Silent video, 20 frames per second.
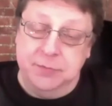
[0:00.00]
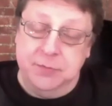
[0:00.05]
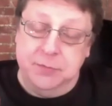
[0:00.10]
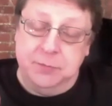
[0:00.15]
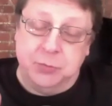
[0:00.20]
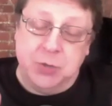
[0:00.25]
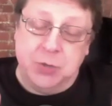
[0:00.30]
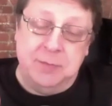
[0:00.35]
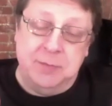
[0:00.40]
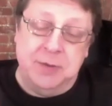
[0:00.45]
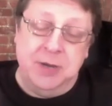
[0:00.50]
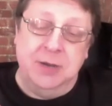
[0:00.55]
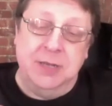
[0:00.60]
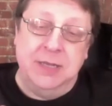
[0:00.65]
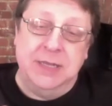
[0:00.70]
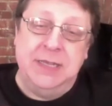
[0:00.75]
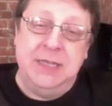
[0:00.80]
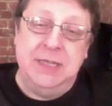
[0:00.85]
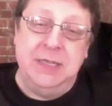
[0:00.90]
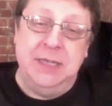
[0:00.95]

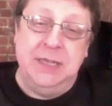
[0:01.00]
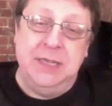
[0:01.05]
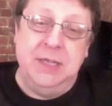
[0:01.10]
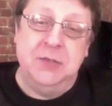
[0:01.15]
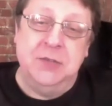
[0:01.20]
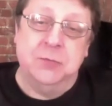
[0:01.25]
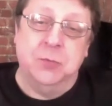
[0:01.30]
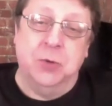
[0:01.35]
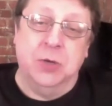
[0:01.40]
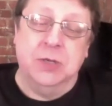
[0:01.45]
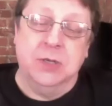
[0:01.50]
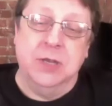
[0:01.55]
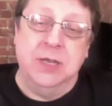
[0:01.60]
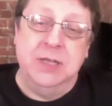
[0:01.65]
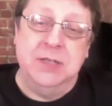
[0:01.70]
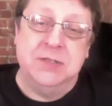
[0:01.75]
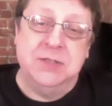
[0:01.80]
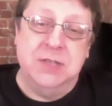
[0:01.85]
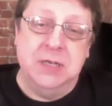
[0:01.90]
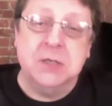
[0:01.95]
primarily, he has worked in
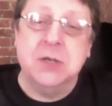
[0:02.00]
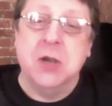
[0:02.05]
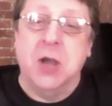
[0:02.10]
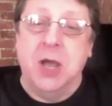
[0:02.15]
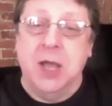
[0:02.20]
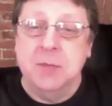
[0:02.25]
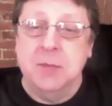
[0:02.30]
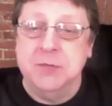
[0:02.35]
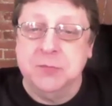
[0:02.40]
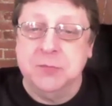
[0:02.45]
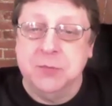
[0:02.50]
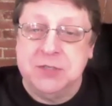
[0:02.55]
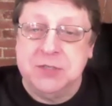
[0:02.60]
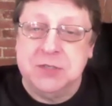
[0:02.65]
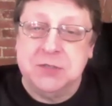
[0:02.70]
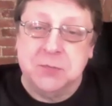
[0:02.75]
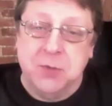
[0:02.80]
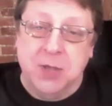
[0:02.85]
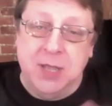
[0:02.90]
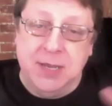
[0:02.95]
sitcoms, which
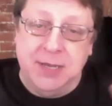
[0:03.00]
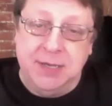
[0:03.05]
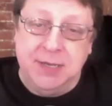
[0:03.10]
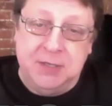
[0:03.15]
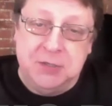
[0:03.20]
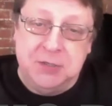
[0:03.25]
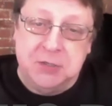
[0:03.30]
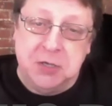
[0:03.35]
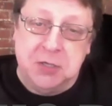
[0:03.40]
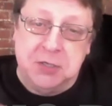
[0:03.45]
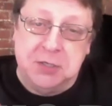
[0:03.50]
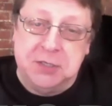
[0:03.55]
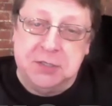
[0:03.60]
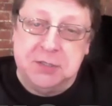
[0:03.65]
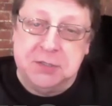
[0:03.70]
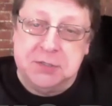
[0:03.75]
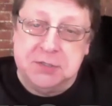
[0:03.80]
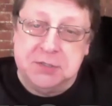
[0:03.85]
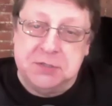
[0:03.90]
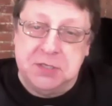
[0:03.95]
is why he called it
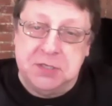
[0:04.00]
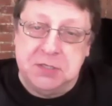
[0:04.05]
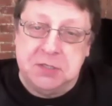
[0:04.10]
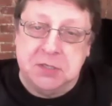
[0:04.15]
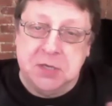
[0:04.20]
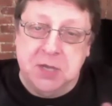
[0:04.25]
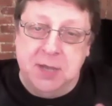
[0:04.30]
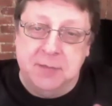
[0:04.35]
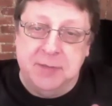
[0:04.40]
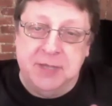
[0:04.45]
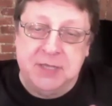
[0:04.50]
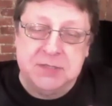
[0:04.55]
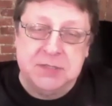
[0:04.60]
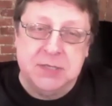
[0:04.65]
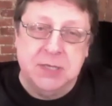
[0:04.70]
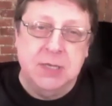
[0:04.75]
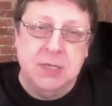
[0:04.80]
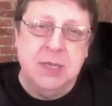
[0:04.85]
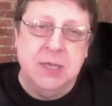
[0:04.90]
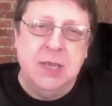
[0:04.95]
sitcomics.
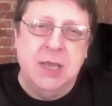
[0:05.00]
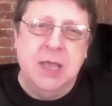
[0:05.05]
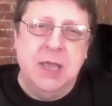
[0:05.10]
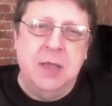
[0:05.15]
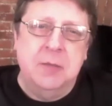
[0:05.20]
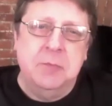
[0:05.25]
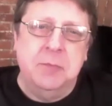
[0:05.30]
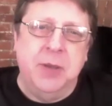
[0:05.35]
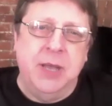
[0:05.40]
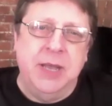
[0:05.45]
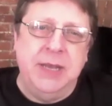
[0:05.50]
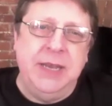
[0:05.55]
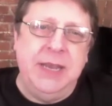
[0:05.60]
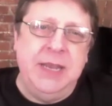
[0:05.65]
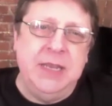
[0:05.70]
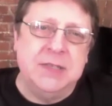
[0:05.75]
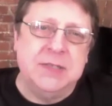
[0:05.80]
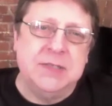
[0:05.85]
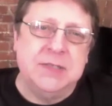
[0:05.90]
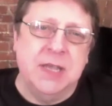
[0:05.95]
But
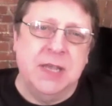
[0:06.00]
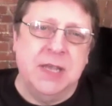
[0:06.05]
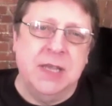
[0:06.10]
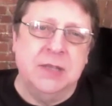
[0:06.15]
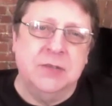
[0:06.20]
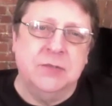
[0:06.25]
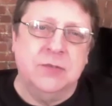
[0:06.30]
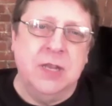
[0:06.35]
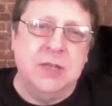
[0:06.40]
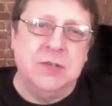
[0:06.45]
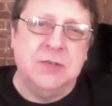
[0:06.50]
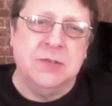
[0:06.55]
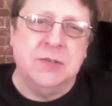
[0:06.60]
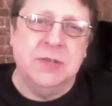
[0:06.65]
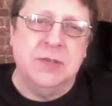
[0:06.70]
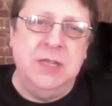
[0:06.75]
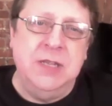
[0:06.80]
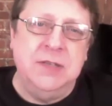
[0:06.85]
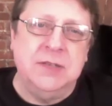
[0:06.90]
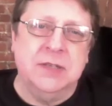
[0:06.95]
it's uh, it's
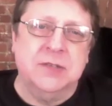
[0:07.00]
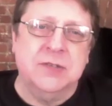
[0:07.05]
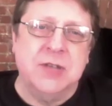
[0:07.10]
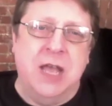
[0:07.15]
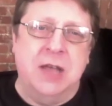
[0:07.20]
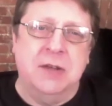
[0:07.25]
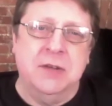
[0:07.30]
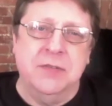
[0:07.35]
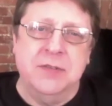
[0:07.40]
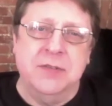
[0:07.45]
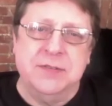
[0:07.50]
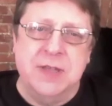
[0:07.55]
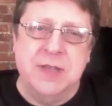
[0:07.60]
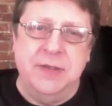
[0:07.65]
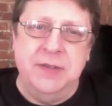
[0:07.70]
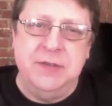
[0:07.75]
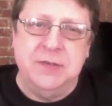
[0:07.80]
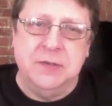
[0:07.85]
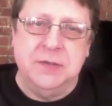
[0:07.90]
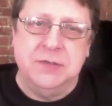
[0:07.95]
he's a child of the
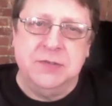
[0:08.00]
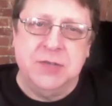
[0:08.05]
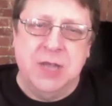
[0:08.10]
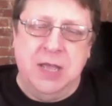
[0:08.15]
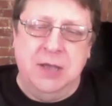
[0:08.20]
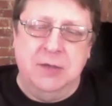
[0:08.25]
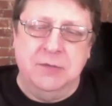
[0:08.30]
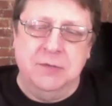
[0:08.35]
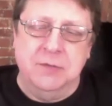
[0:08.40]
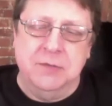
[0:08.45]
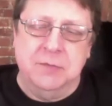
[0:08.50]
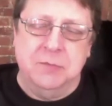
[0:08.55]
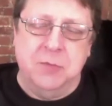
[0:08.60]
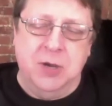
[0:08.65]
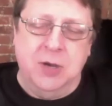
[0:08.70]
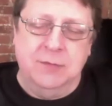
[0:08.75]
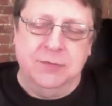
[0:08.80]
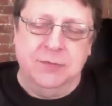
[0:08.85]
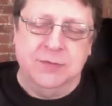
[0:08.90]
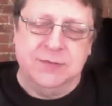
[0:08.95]
he's a child of the
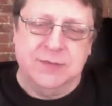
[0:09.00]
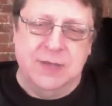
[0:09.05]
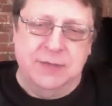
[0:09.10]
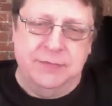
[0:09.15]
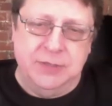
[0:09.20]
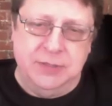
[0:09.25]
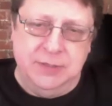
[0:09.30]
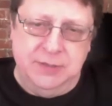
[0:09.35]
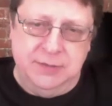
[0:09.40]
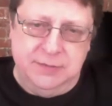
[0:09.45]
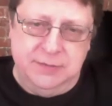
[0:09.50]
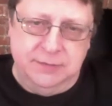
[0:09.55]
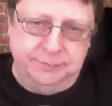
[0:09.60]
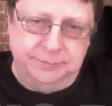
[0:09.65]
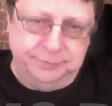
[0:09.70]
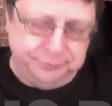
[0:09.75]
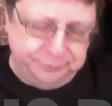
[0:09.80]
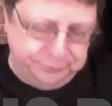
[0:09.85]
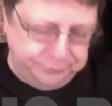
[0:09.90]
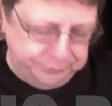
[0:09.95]
Marvel seventies,
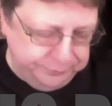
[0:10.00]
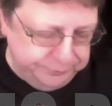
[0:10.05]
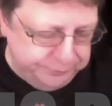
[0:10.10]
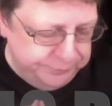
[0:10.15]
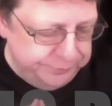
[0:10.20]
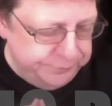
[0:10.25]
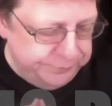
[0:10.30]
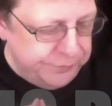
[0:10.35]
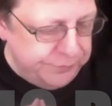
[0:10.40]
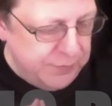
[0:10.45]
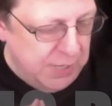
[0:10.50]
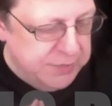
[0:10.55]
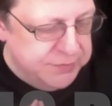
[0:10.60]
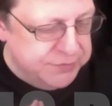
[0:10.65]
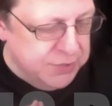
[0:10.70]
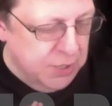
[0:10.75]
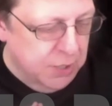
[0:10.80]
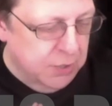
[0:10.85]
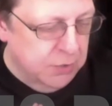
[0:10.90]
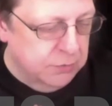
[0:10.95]

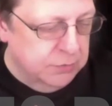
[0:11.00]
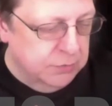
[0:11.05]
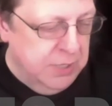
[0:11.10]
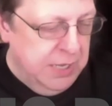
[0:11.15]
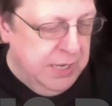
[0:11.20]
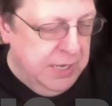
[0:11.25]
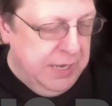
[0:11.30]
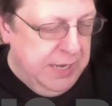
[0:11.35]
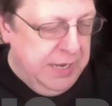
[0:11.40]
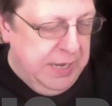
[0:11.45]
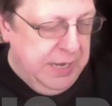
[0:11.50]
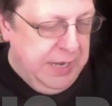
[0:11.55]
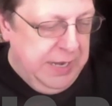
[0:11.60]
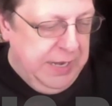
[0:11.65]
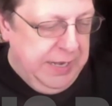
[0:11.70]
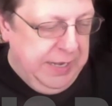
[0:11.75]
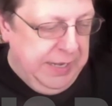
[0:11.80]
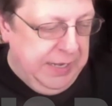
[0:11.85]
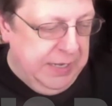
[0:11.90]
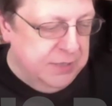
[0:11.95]
so
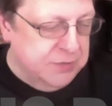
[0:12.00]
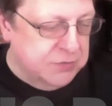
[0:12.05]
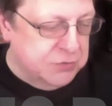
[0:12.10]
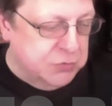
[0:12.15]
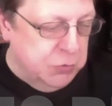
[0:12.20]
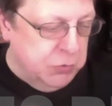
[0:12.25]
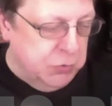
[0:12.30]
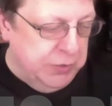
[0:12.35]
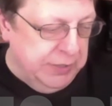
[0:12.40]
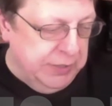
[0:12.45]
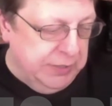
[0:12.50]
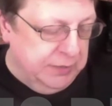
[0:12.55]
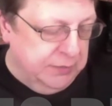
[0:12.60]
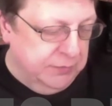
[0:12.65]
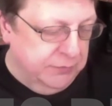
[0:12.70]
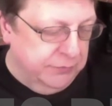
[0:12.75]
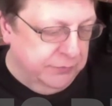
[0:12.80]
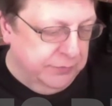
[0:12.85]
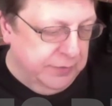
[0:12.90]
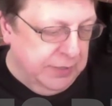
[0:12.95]
he is doing
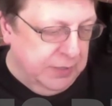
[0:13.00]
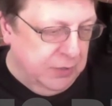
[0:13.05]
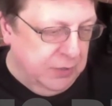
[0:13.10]
you know